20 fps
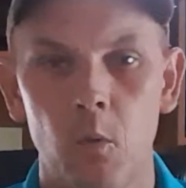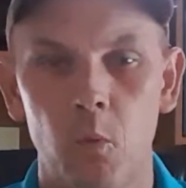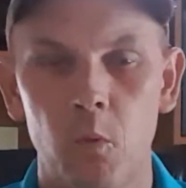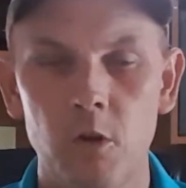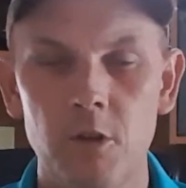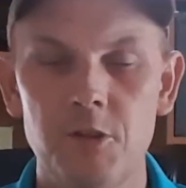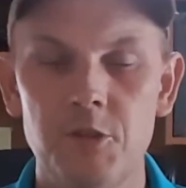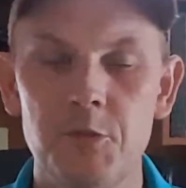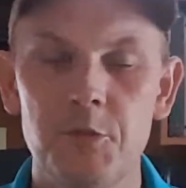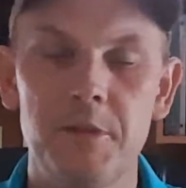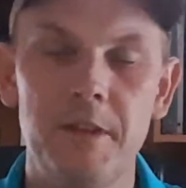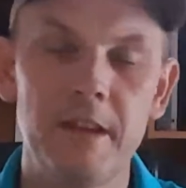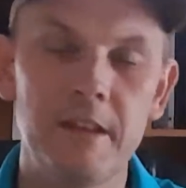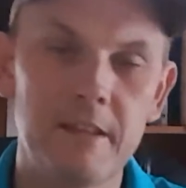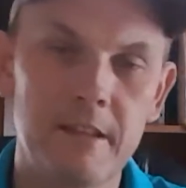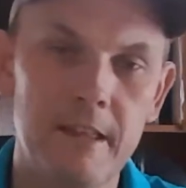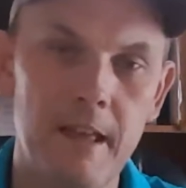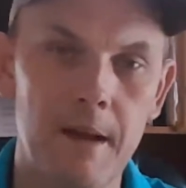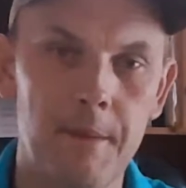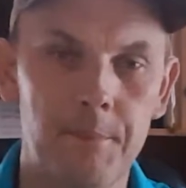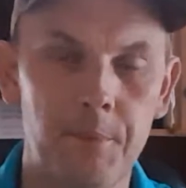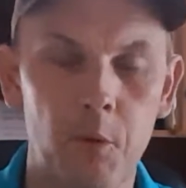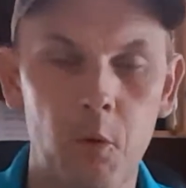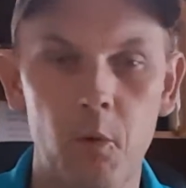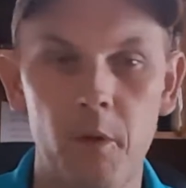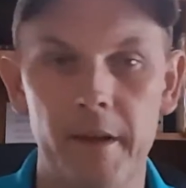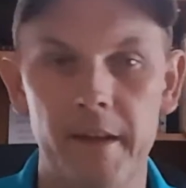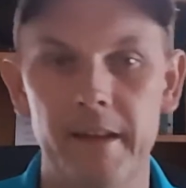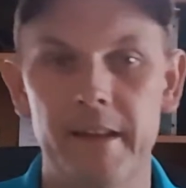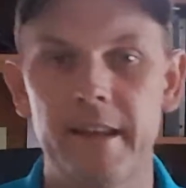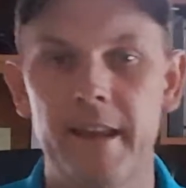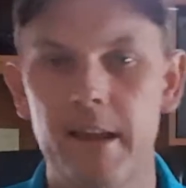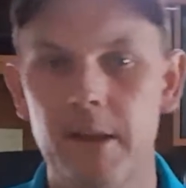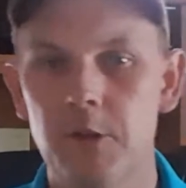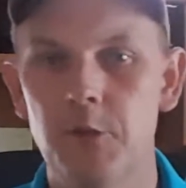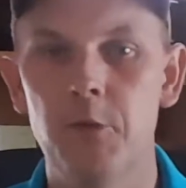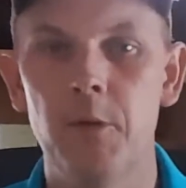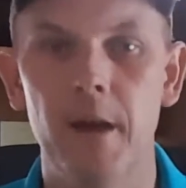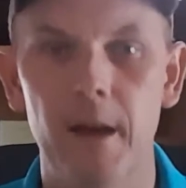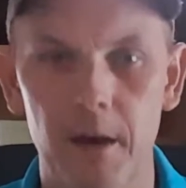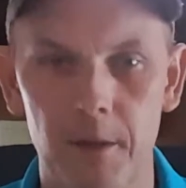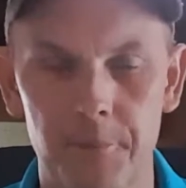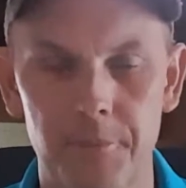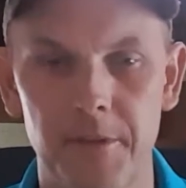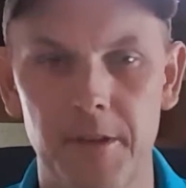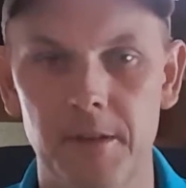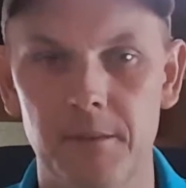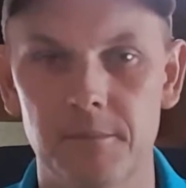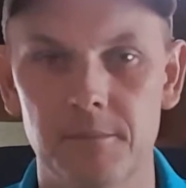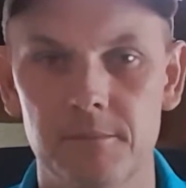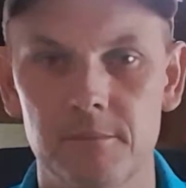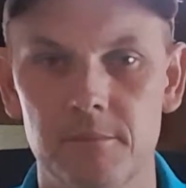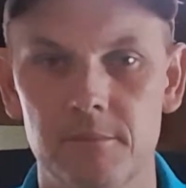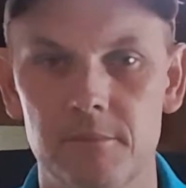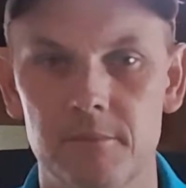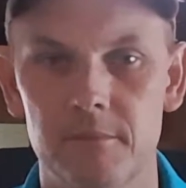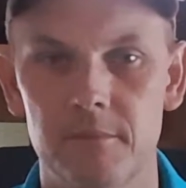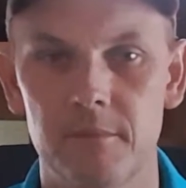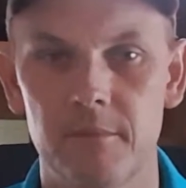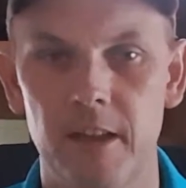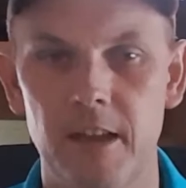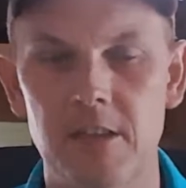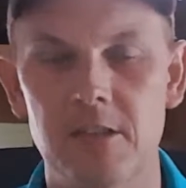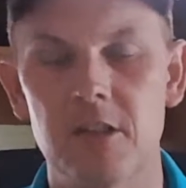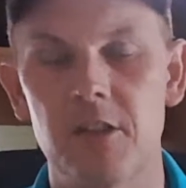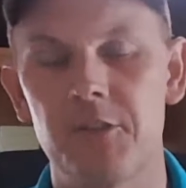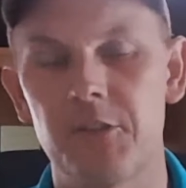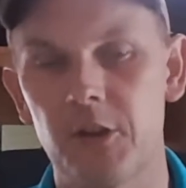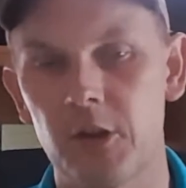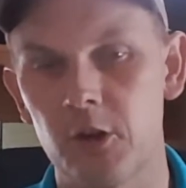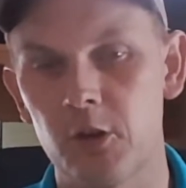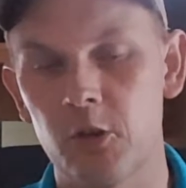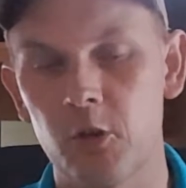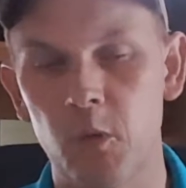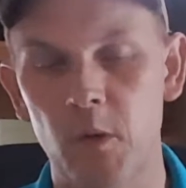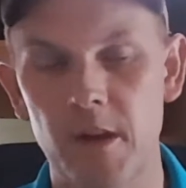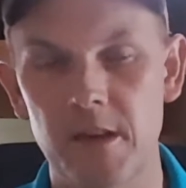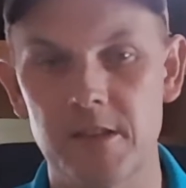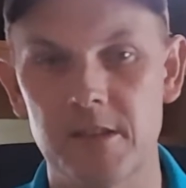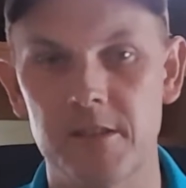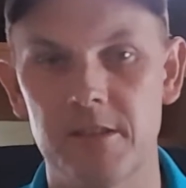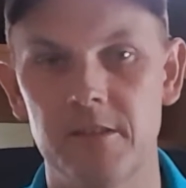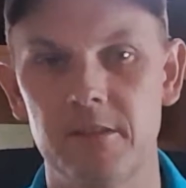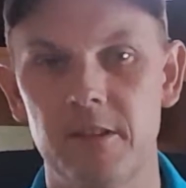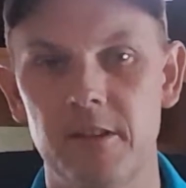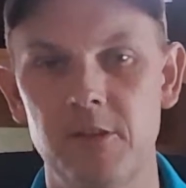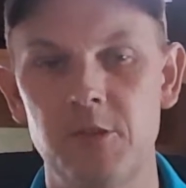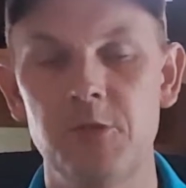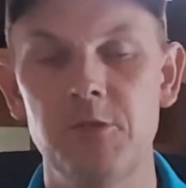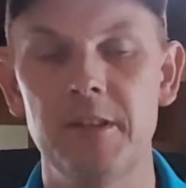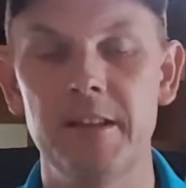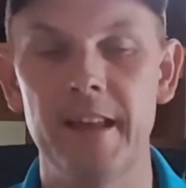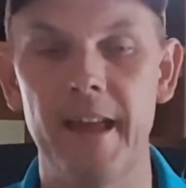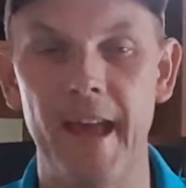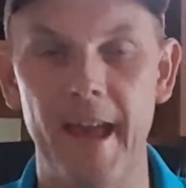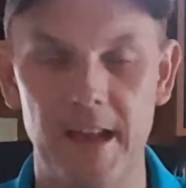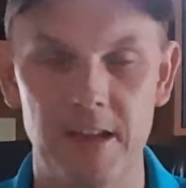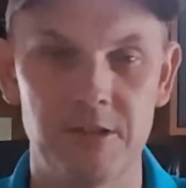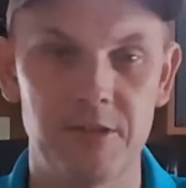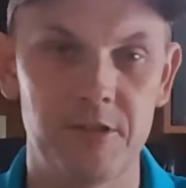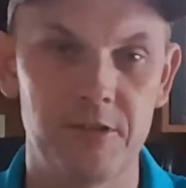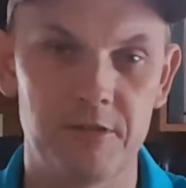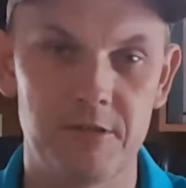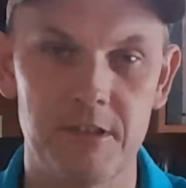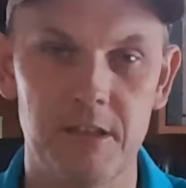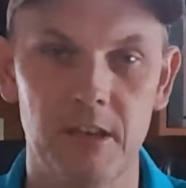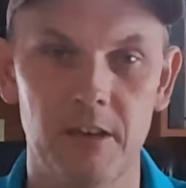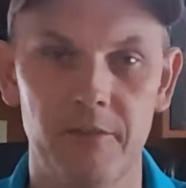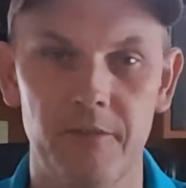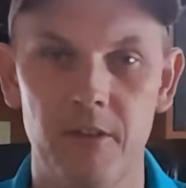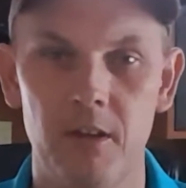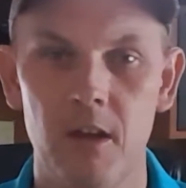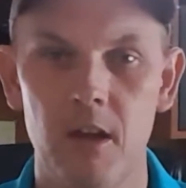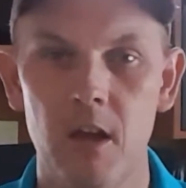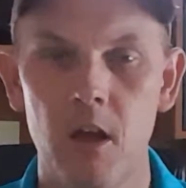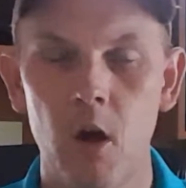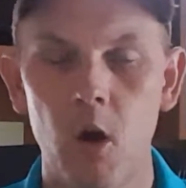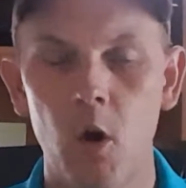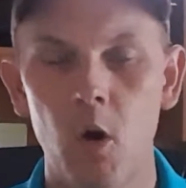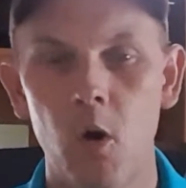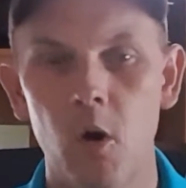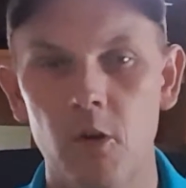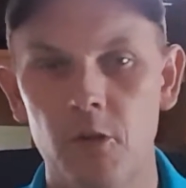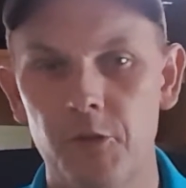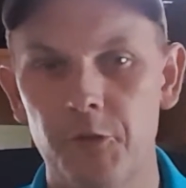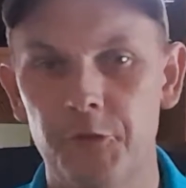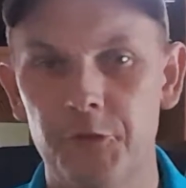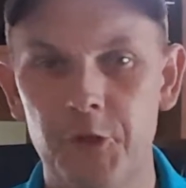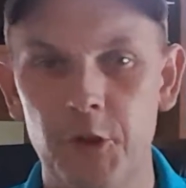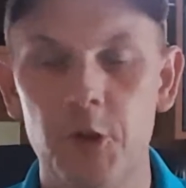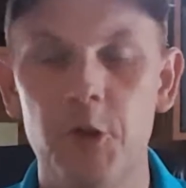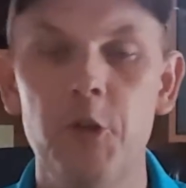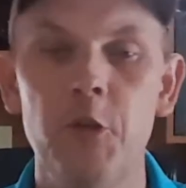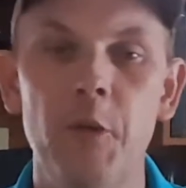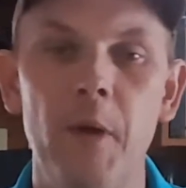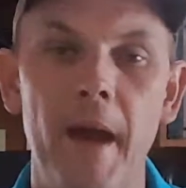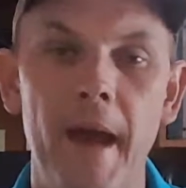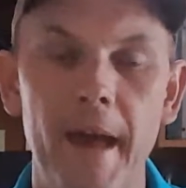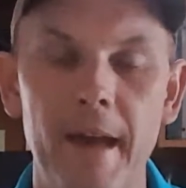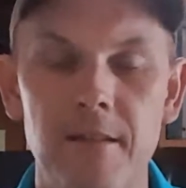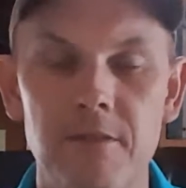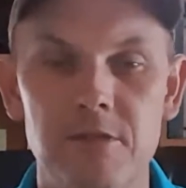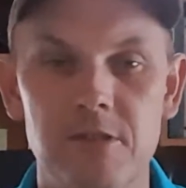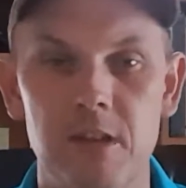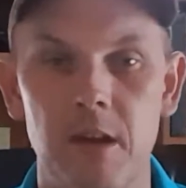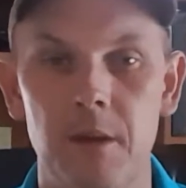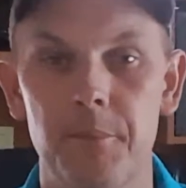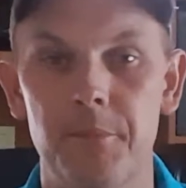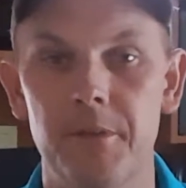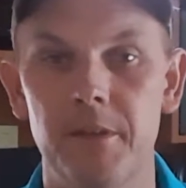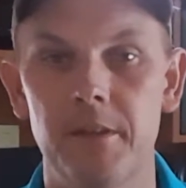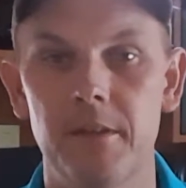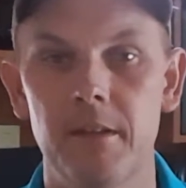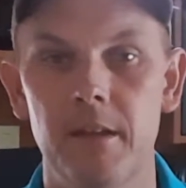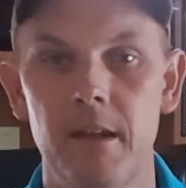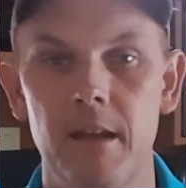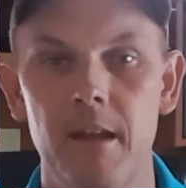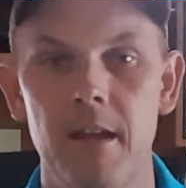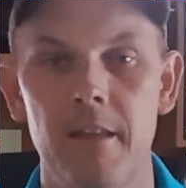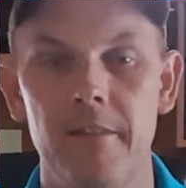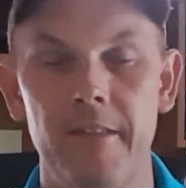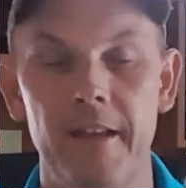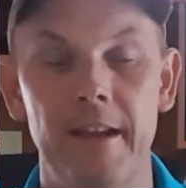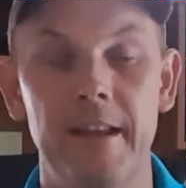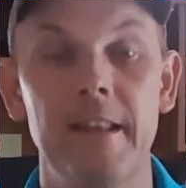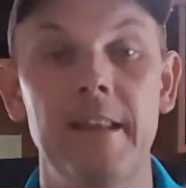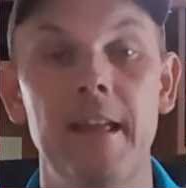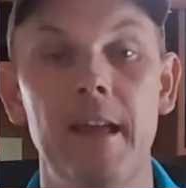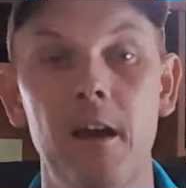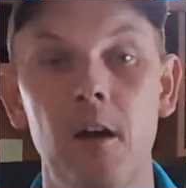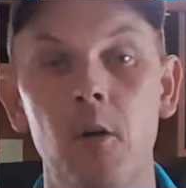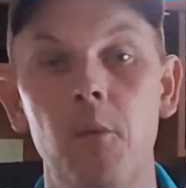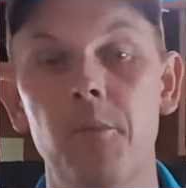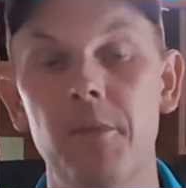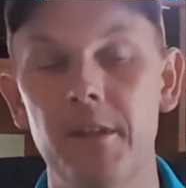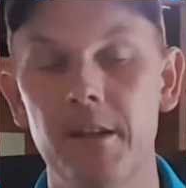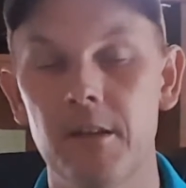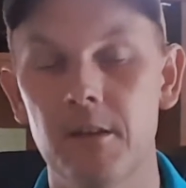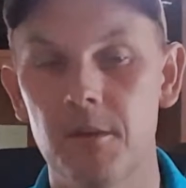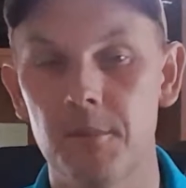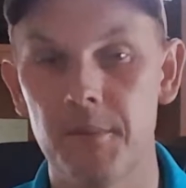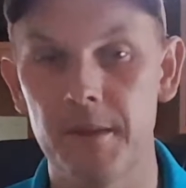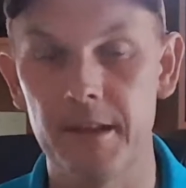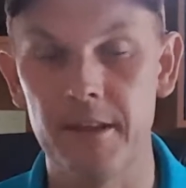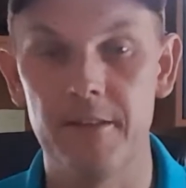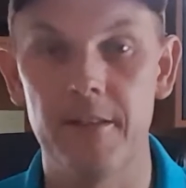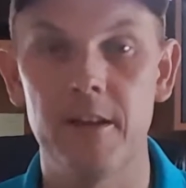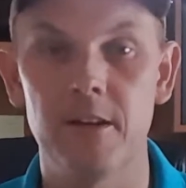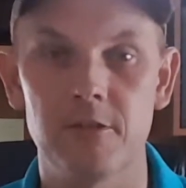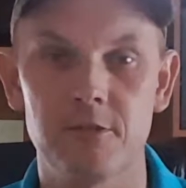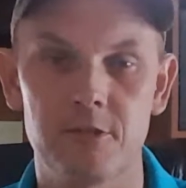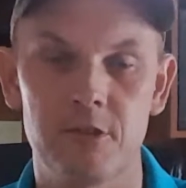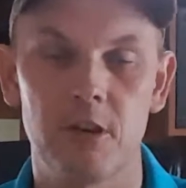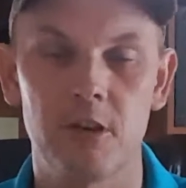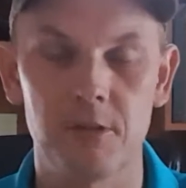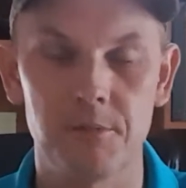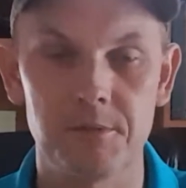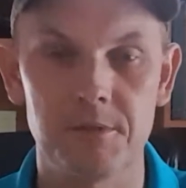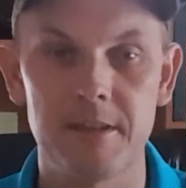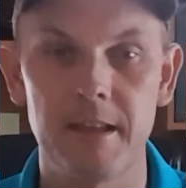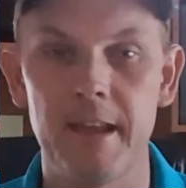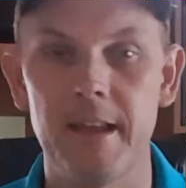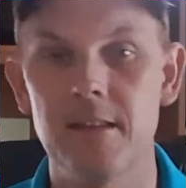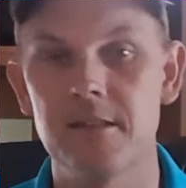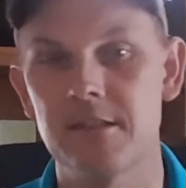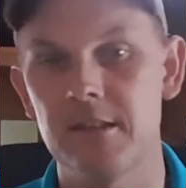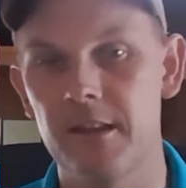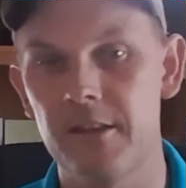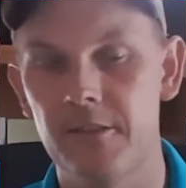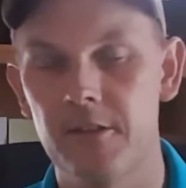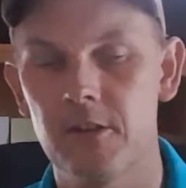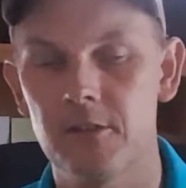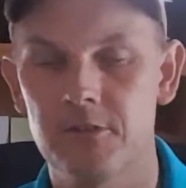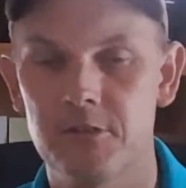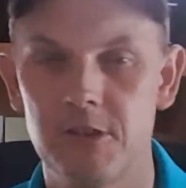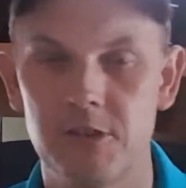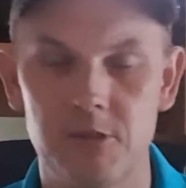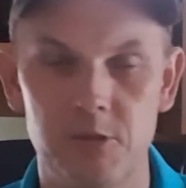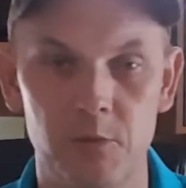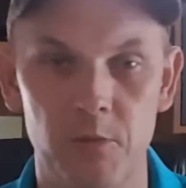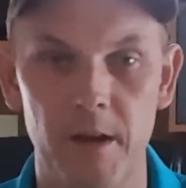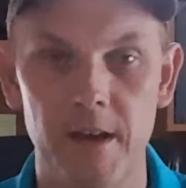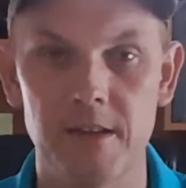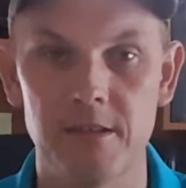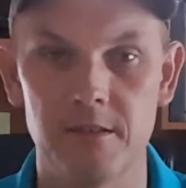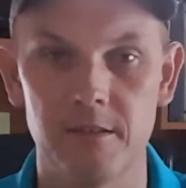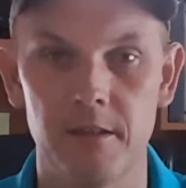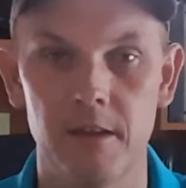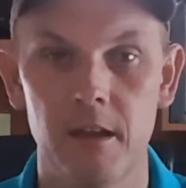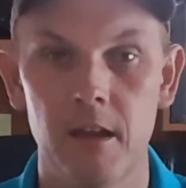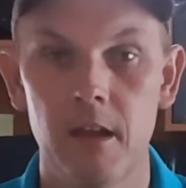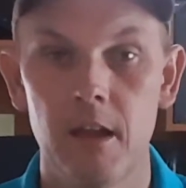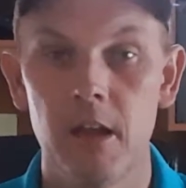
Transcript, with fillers: Once you get to that point, can you help them? That's the third question that you need to ask yourself. Do you have something that can help them in their circumstance, in their situation?